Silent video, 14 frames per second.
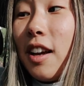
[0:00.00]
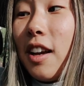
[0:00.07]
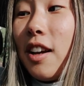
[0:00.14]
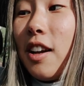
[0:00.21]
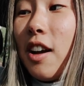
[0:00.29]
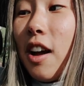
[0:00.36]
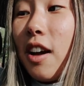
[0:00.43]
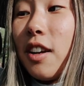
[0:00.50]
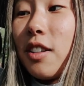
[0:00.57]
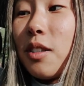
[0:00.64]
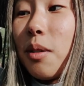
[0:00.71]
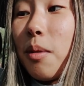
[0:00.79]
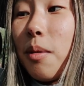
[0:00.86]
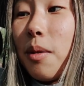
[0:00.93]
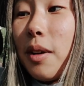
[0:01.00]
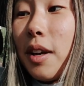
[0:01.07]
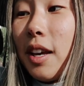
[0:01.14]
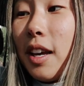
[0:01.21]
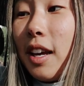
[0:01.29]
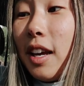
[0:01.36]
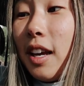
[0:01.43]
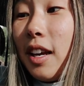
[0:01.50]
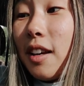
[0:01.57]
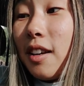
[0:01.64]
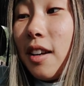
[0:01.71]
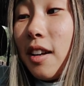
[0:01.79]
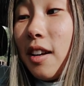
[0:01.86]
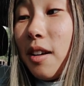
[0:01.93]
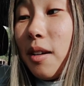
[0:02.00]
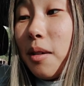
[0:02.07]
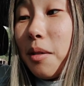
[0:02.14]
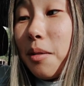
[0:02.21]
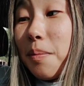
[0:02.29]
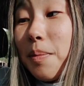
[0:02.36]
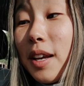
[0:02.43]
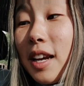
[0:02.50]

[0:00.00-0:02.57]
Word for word: not a toy you know